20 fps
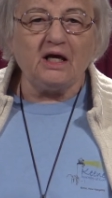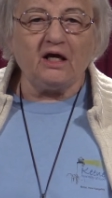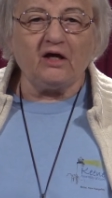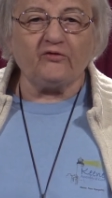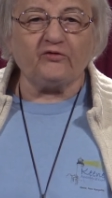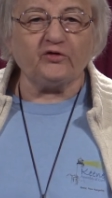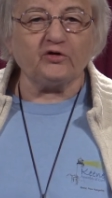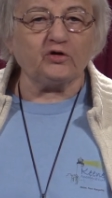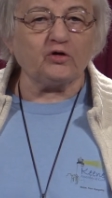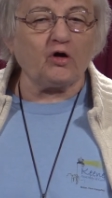
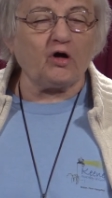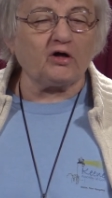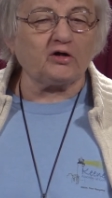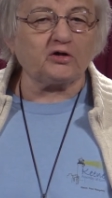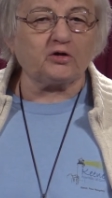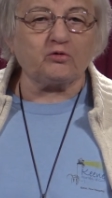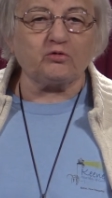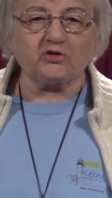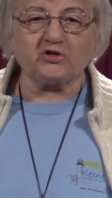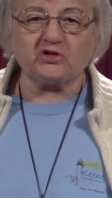If you're not a
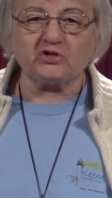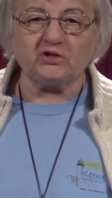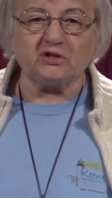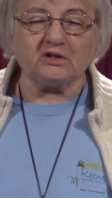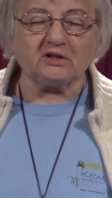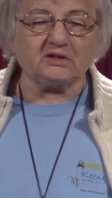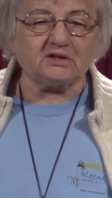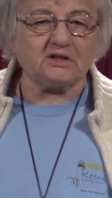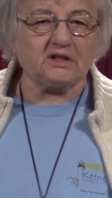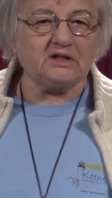Christian,
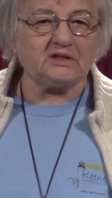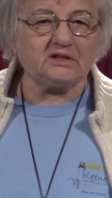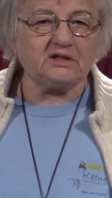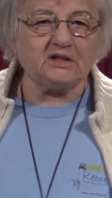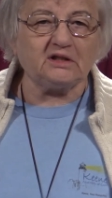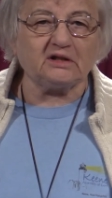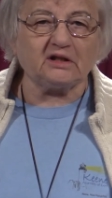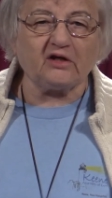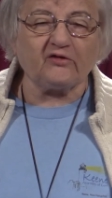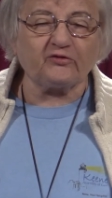it's
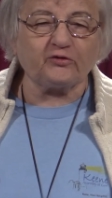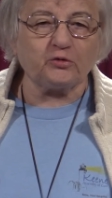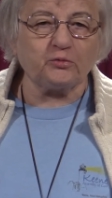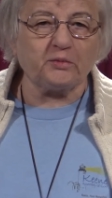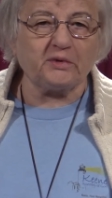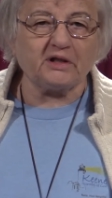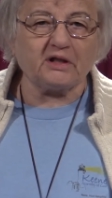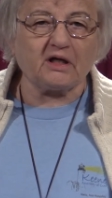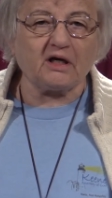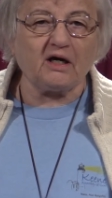easy enough to
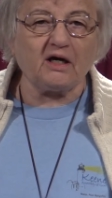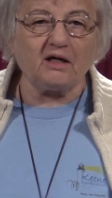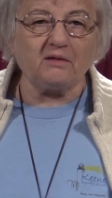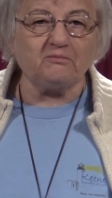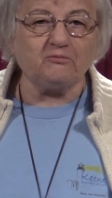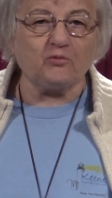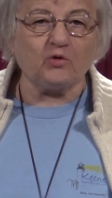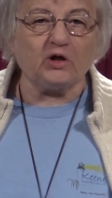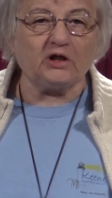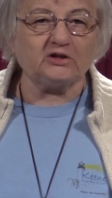
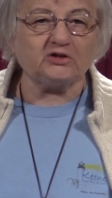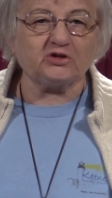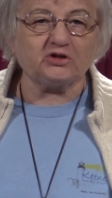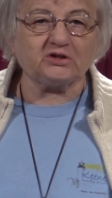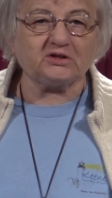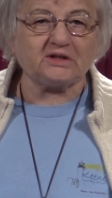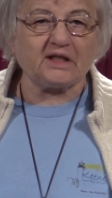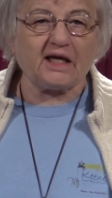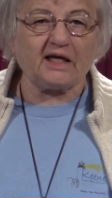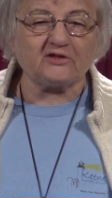become one.
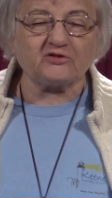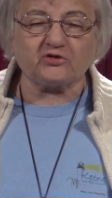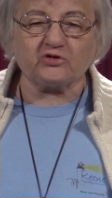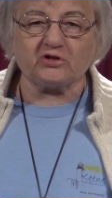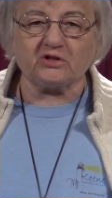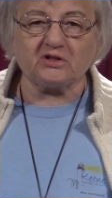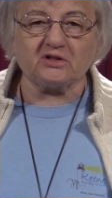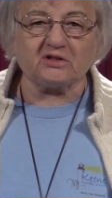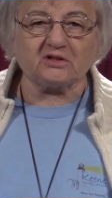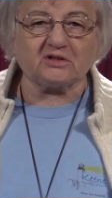Just ask
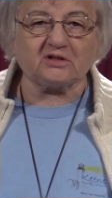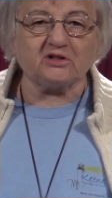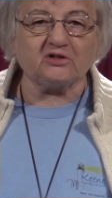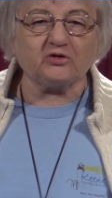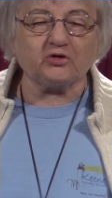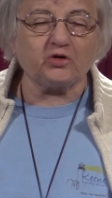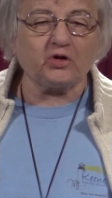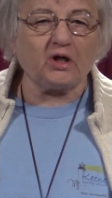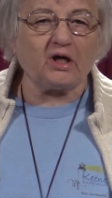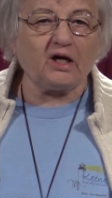Jesus
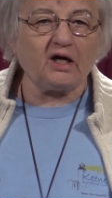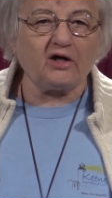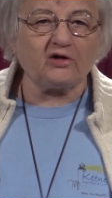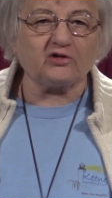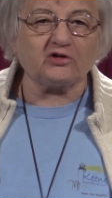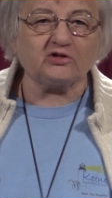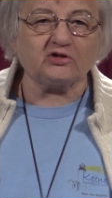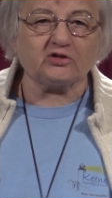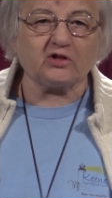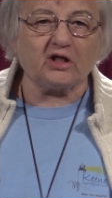into your
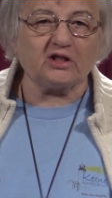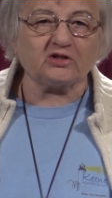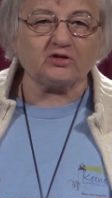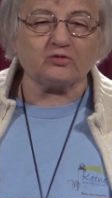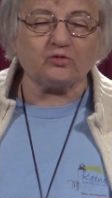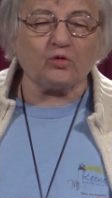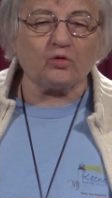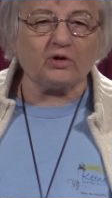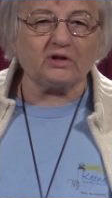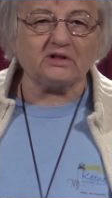heart as, as
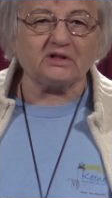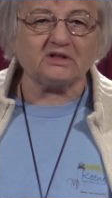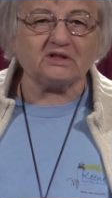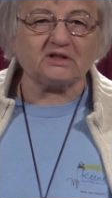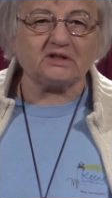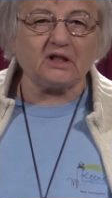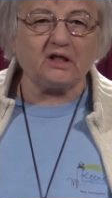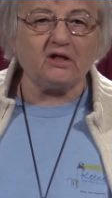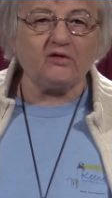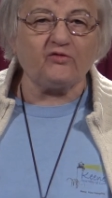Lord and
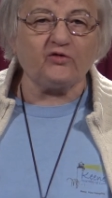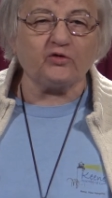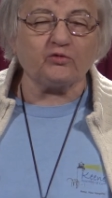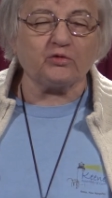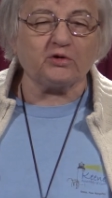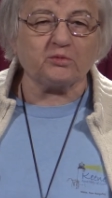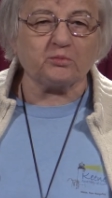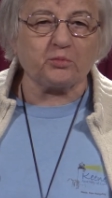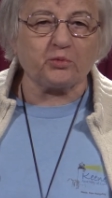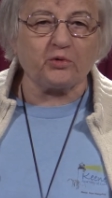
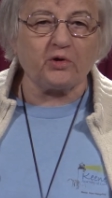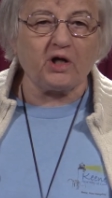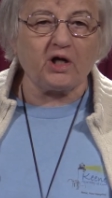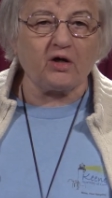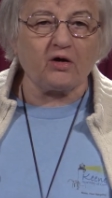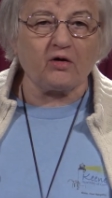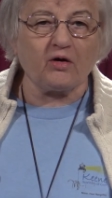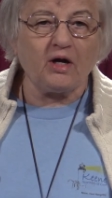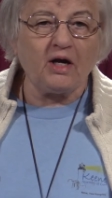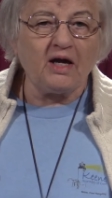Savior in
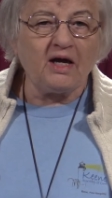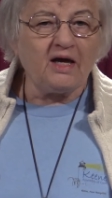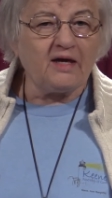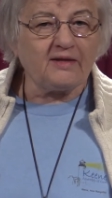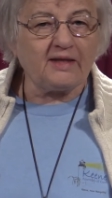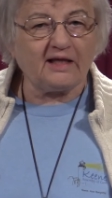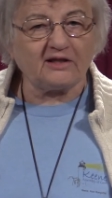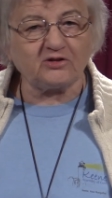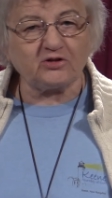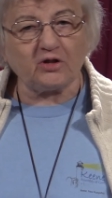prayer.
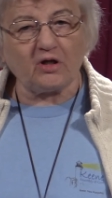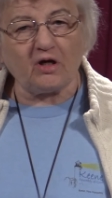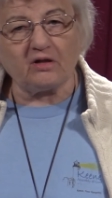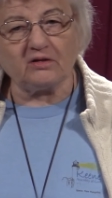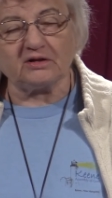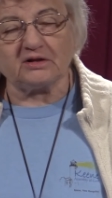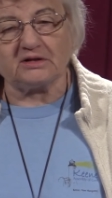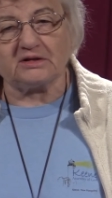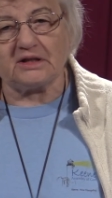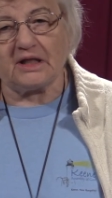That's
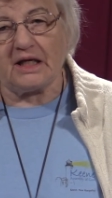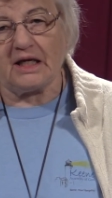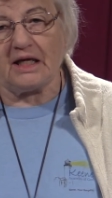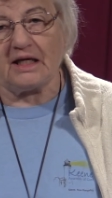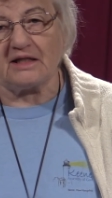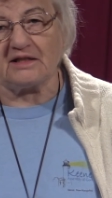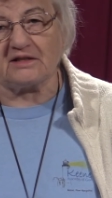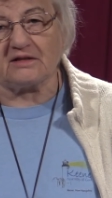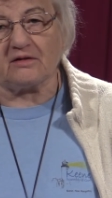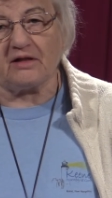all it takes.